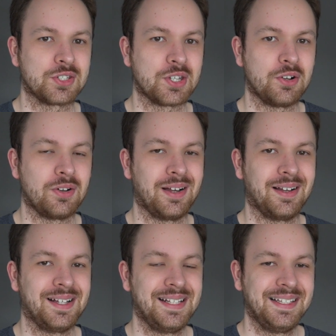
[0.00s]

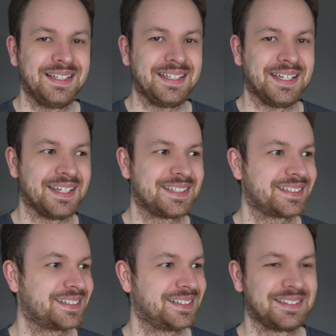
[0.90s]
So
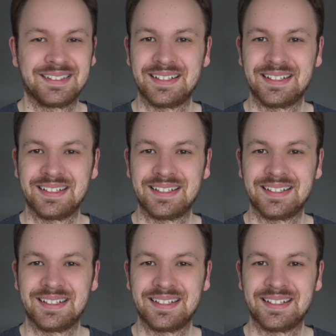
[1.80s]
yes,